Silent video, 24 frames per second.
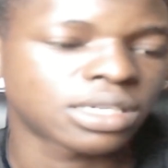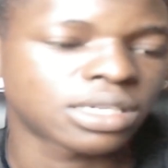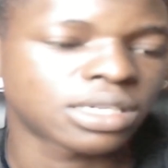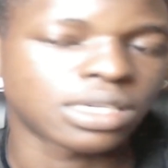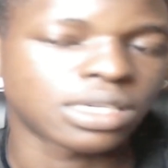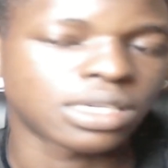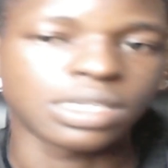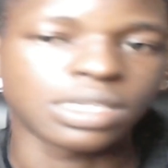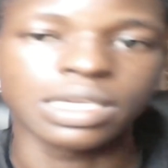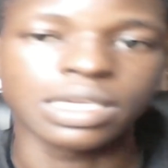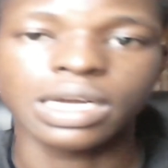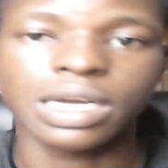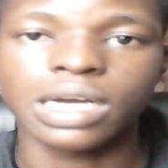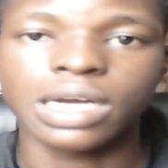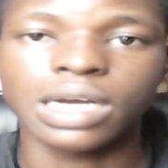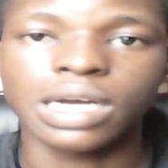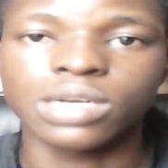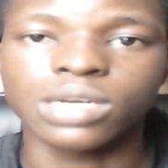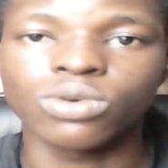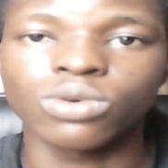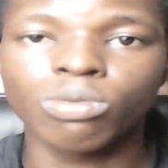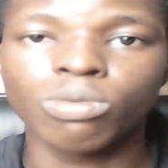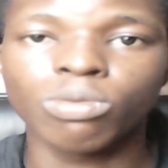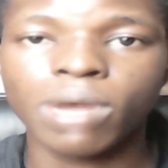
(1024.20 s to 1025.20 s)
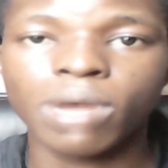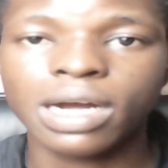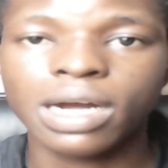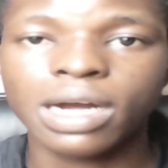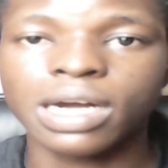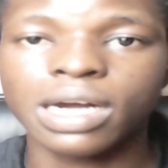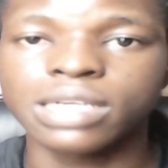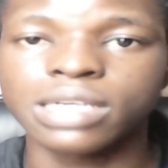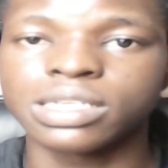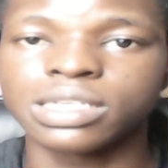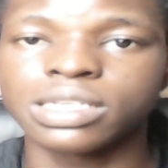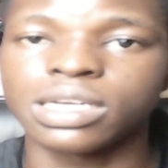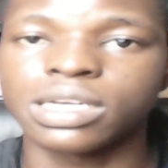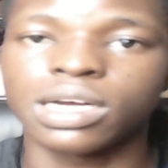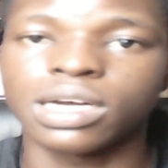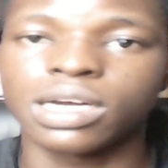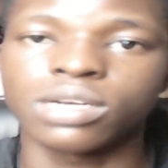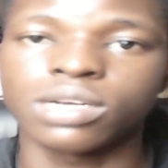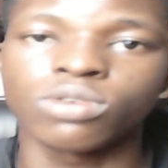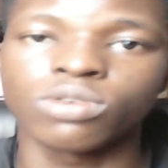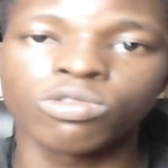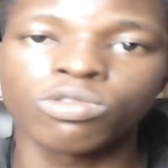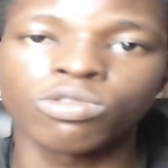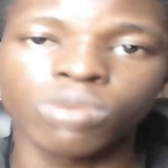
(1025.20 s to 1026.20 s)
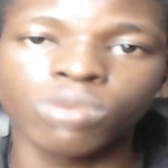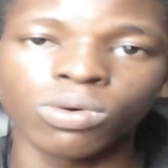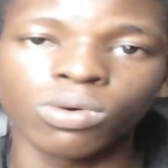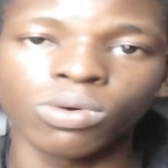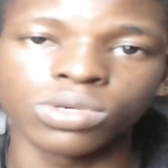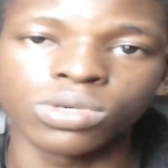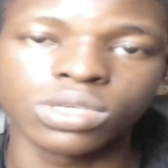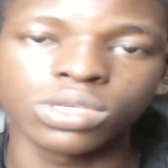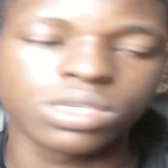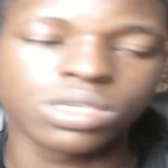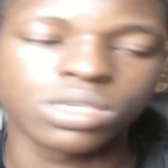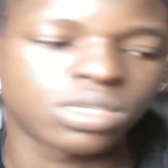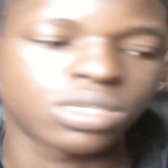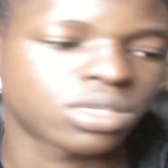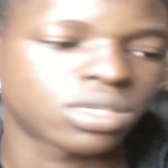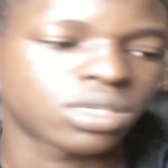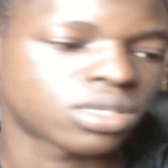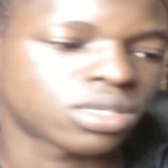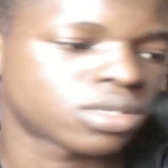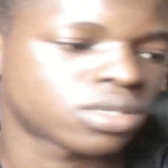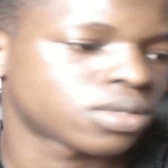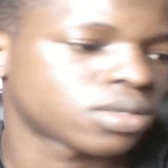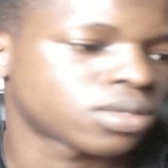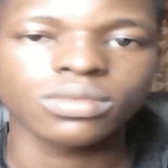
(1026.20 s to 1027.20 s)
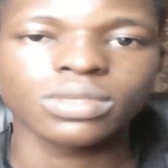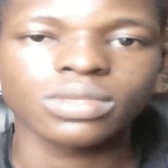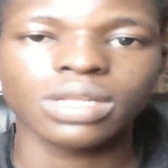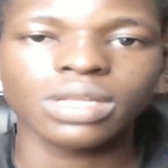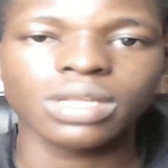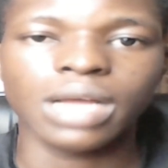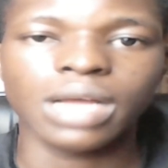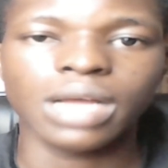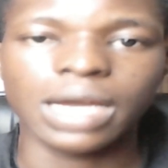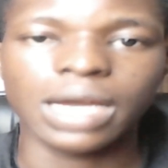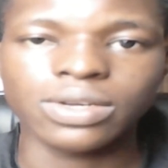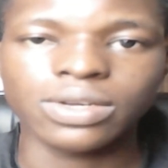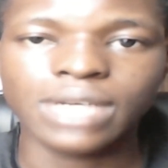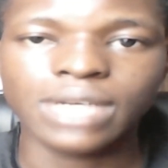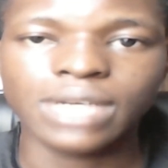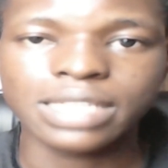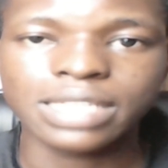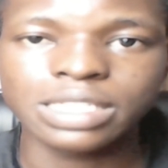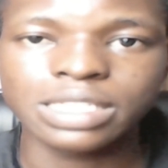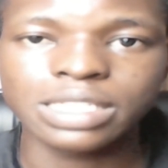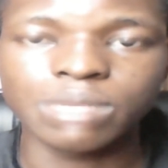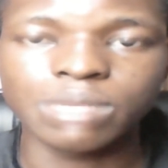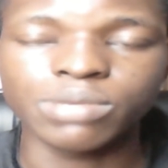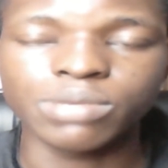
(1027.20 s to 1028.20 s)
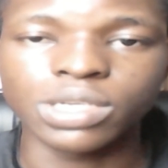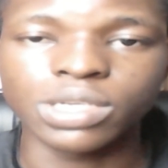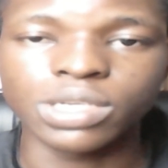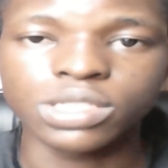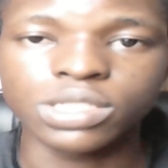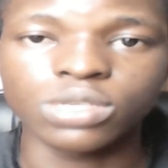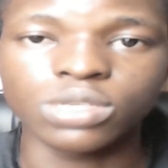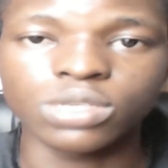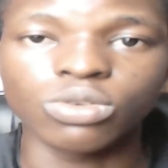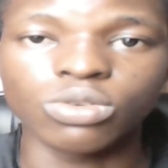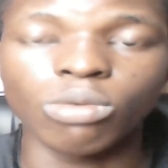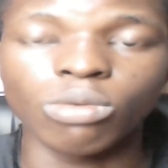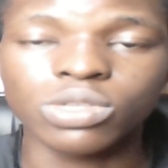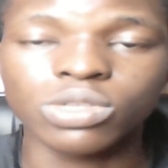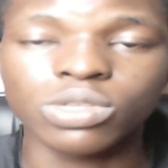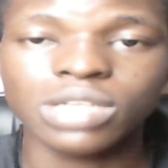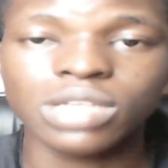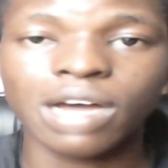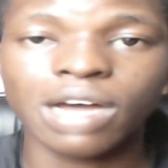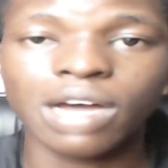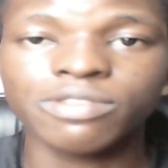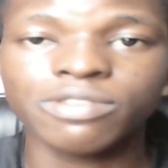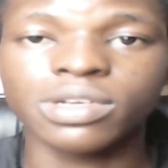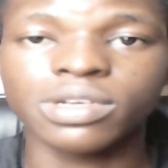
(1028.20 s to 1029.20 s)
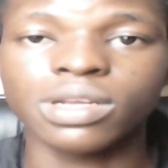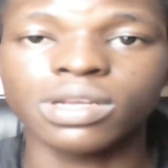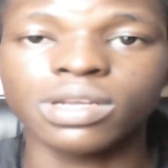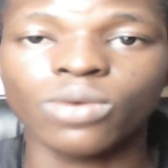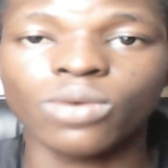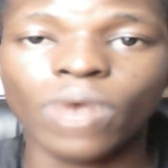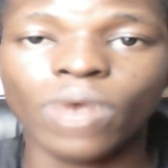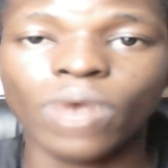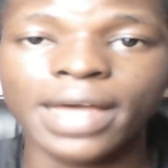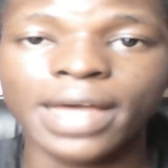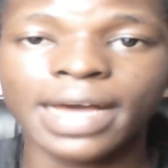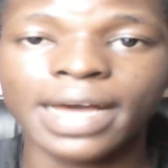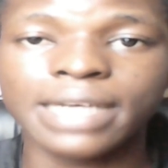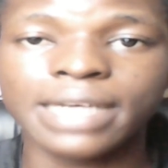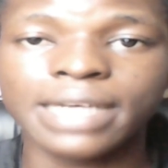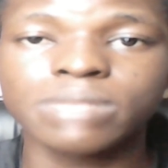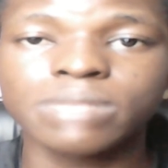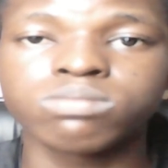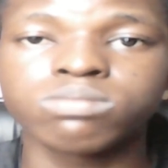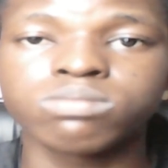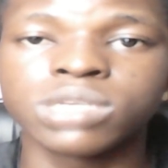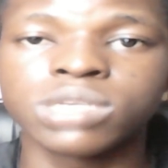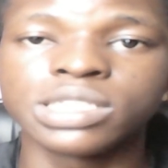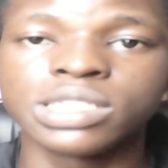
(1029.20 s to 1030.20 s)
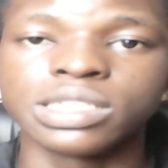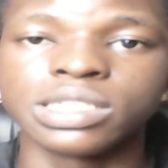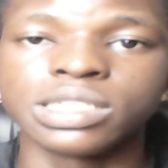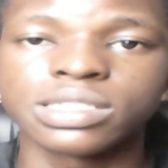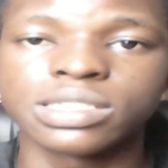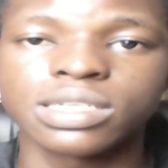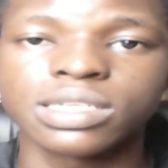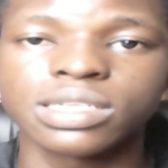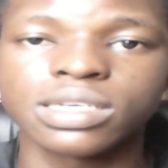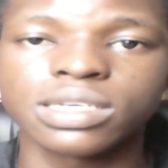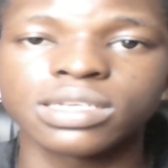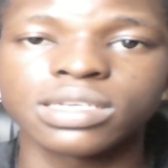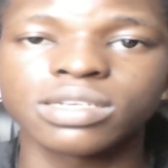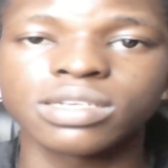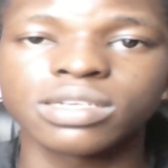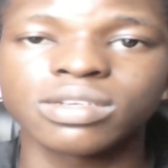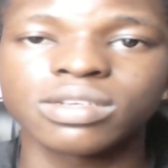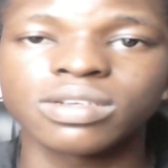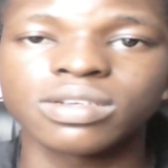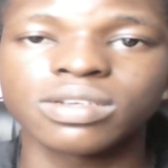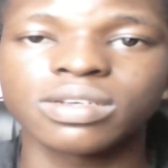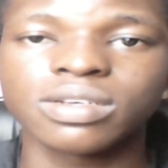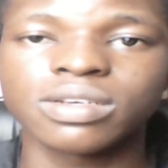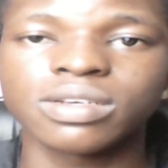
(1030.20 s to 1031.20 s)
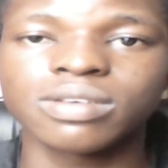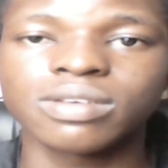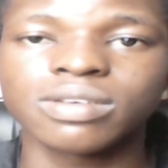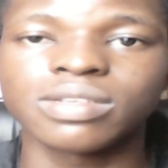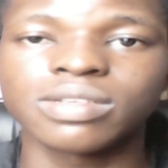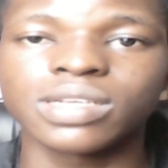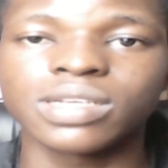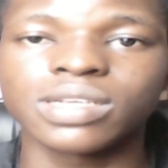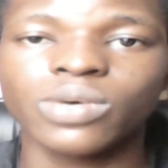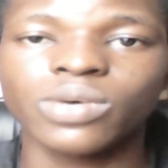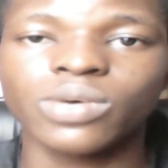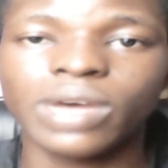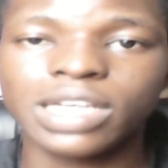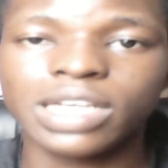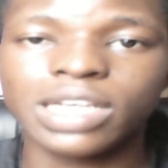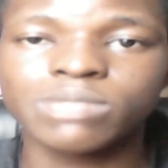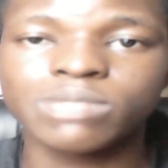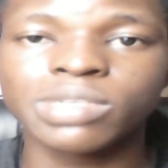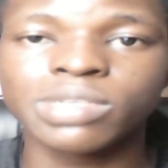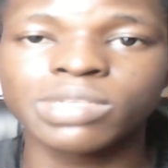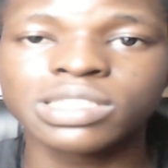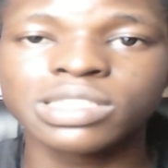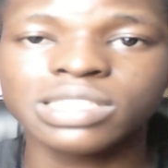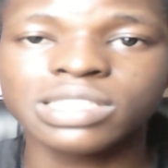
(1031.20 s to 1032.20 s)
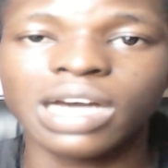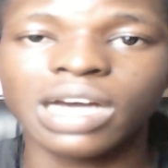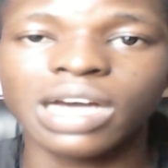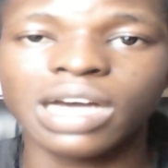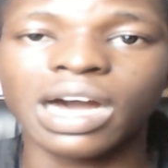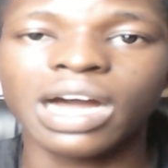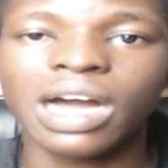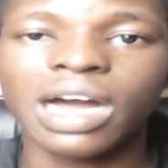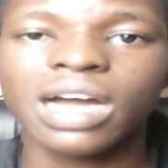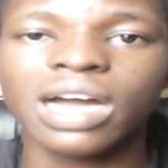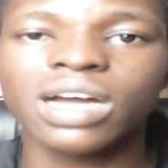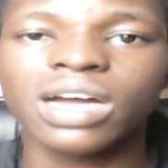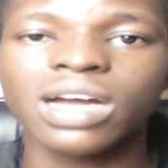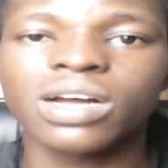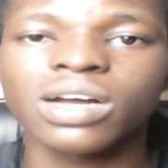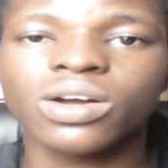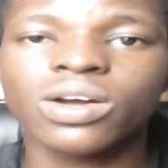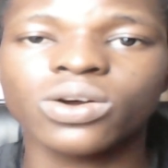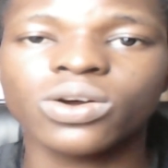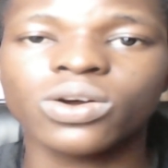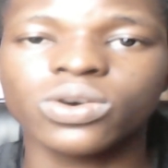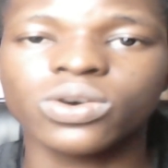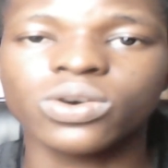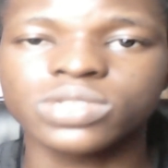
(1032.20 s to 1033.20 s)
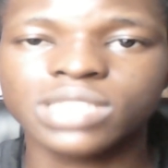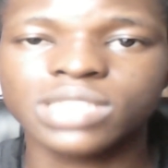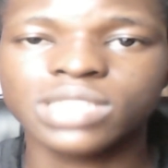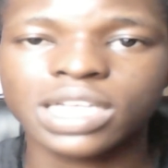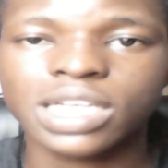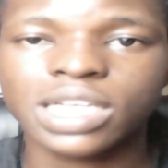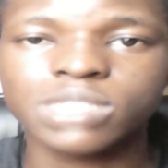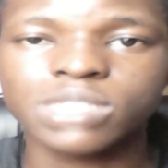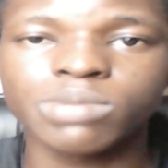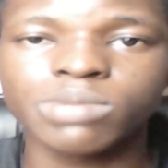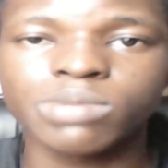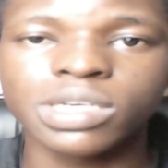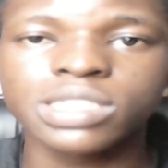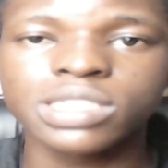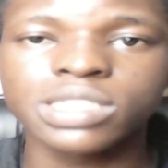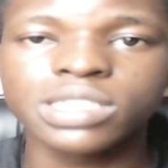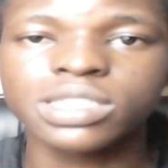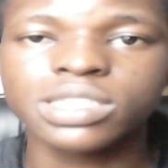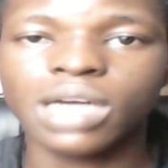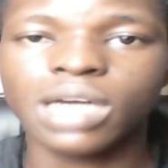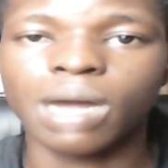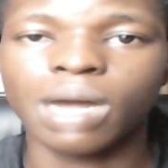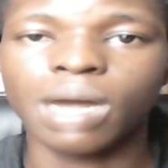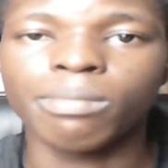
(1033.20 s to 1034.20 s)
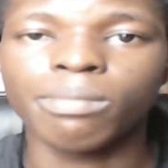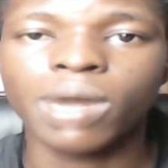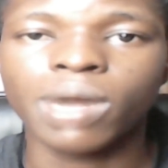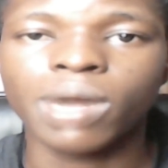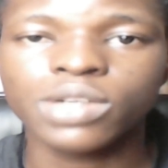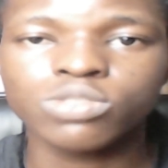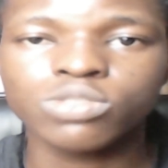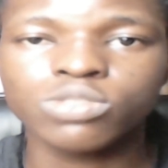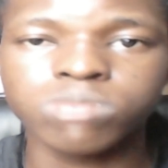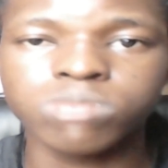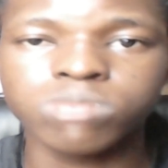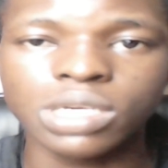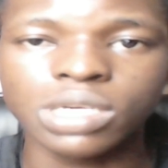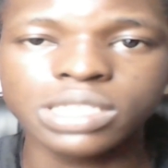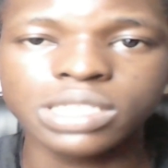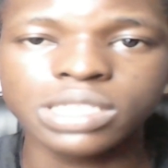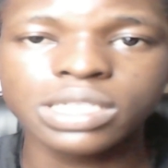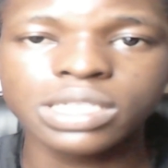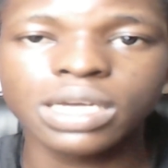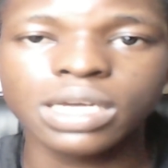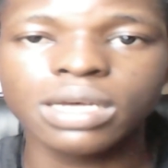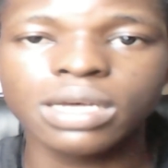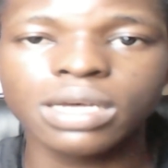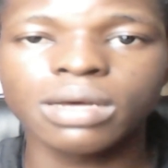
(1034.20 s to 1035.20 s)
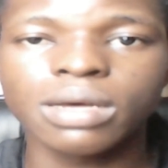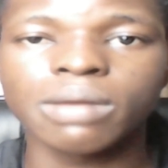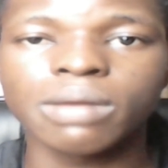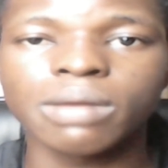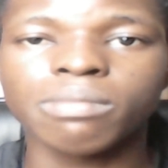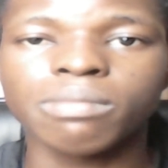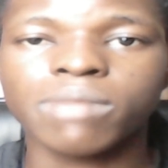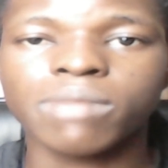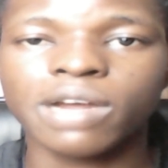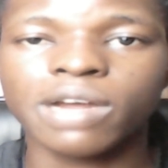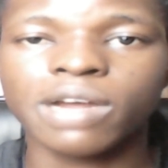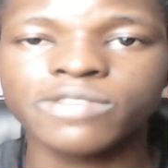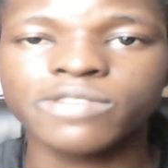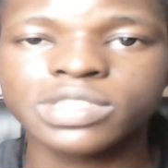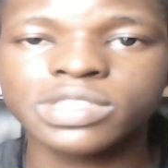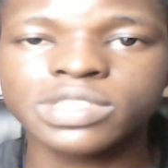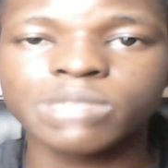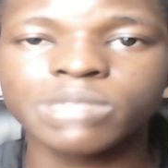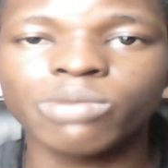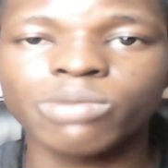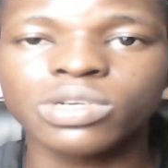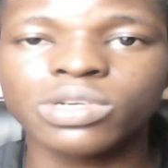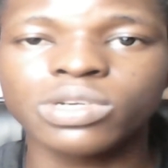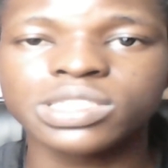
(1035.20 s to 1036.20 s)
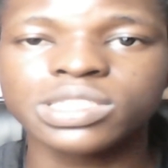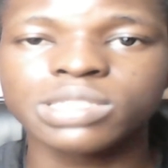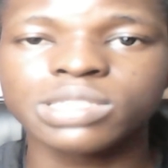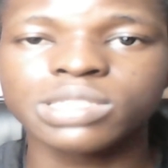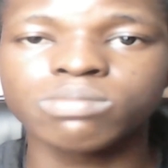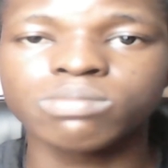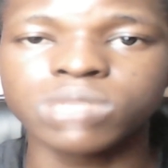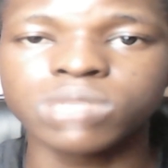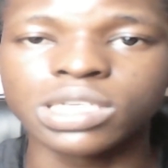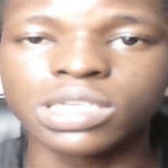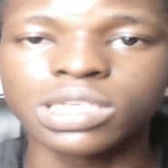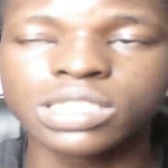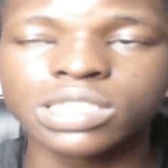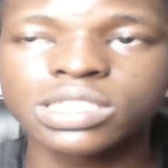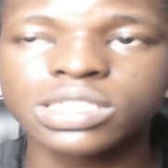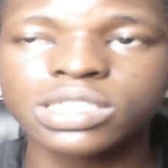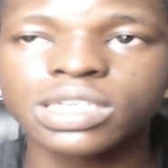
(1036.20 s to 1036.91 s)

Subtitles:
They can go back and they can go forward. Another tip is you must have a required pages. The required pages are contact page, about page, privacy policy page,